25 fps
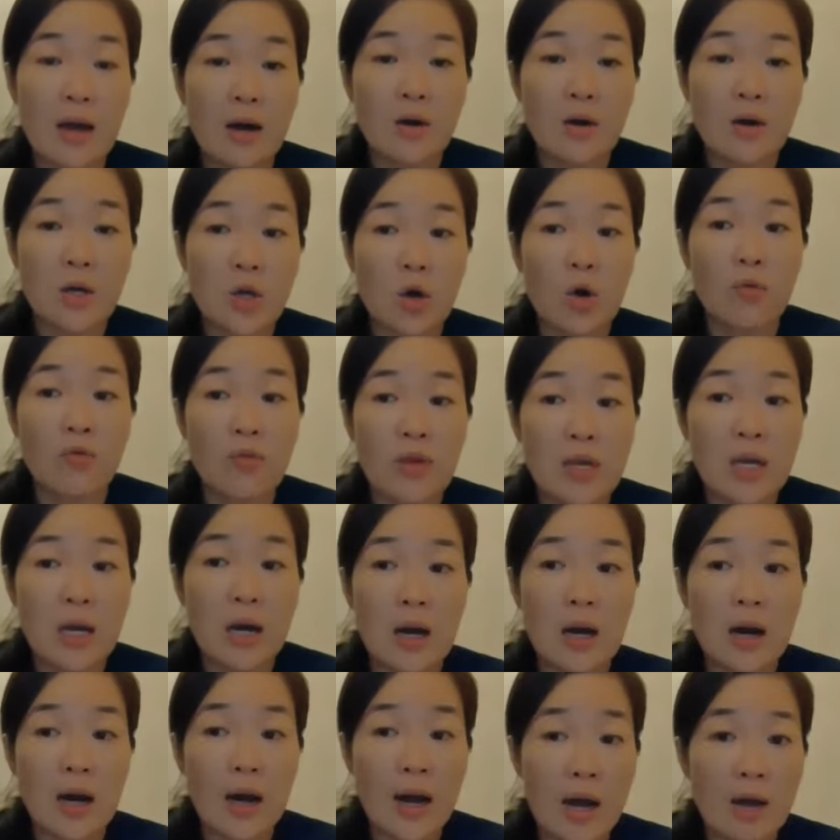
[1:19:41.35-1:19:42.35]
uh, your v,
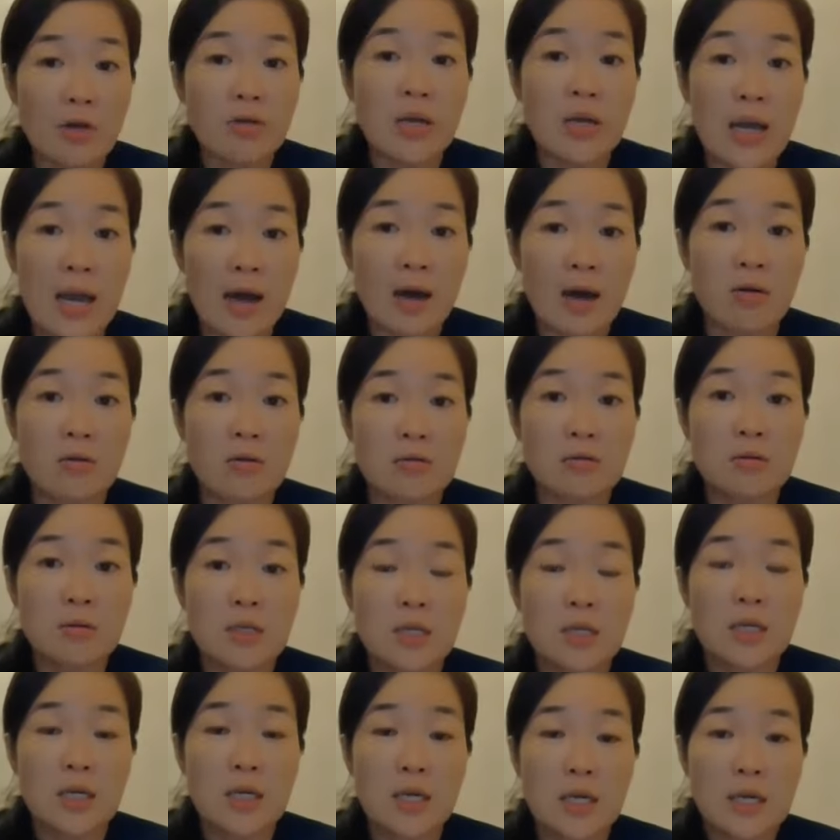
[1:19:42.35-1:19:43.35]
uh, LDL,
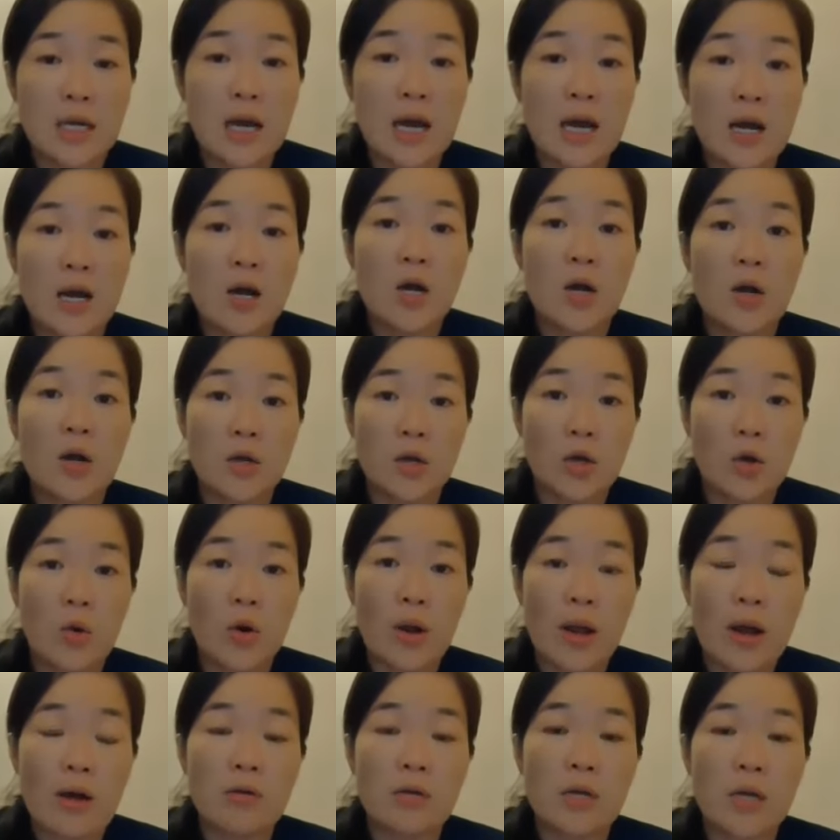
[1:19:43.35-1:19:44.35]
yeah,
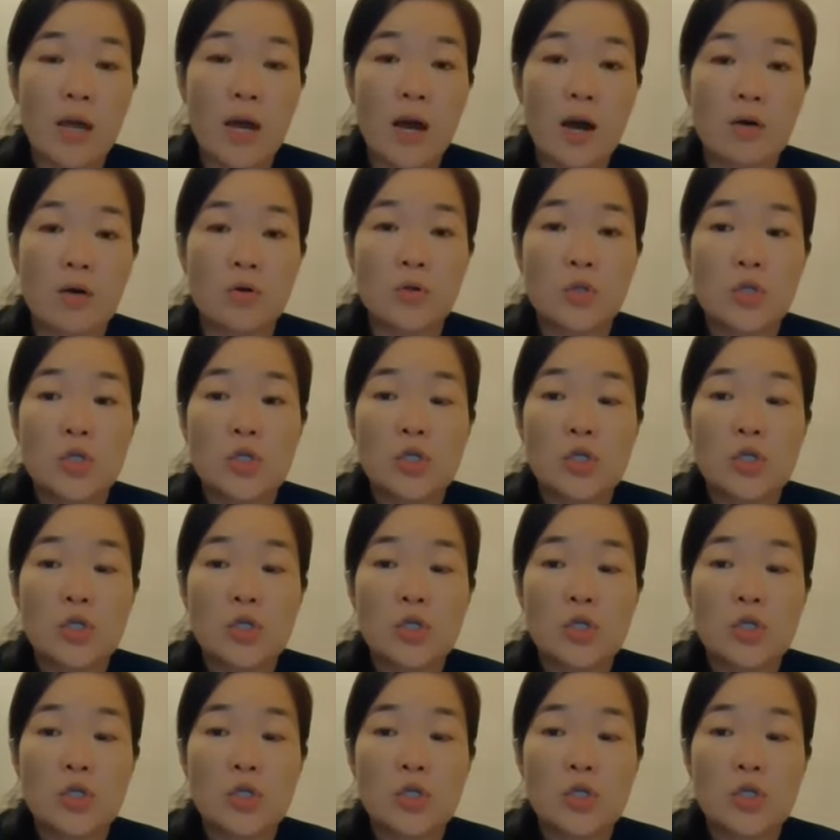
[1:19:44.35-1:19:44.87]
your LDL.